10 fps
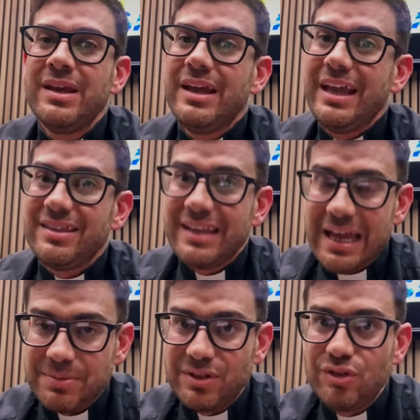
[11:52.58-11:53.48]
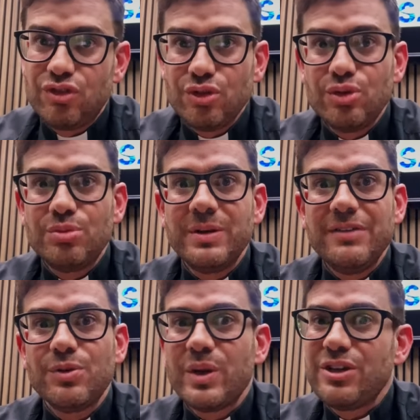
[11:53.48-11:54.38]
in the empty tomb,
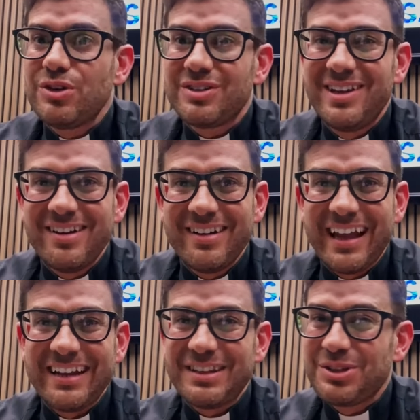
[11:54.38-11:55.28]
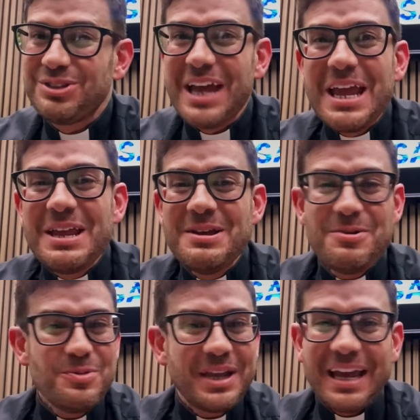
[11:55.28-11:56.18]
even when you're not hearing anything. Today,
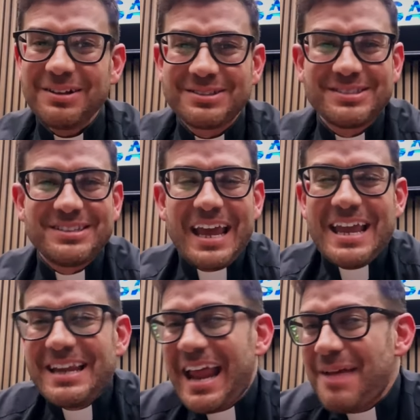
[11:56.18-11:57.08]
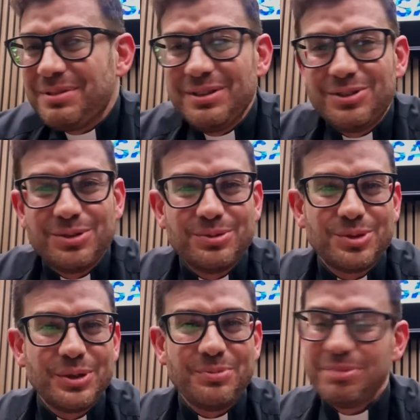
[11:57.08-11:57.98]
we cannot stay in empty tombs.
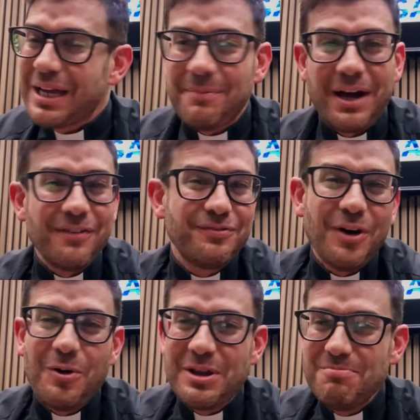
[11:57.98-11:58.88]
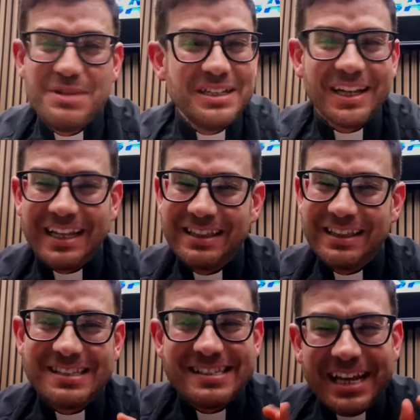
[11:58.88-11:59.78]
We'll pick up our phone immediately, the
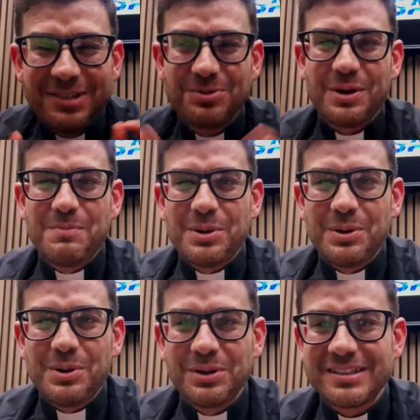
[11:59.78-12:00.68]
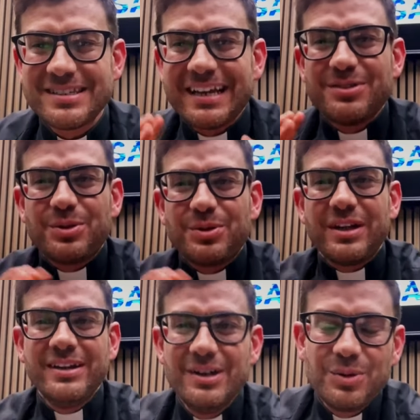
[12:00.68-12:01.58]
second we're bored, the second
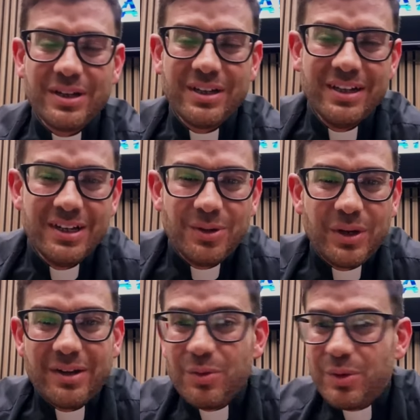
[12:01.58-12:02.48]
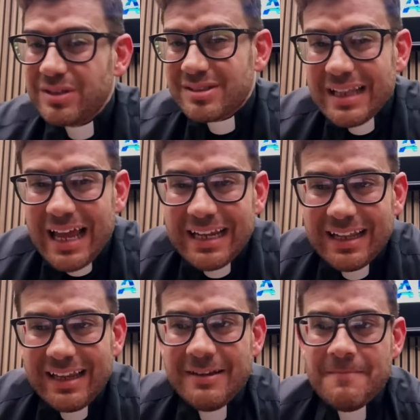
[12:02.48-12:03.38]
we're slightly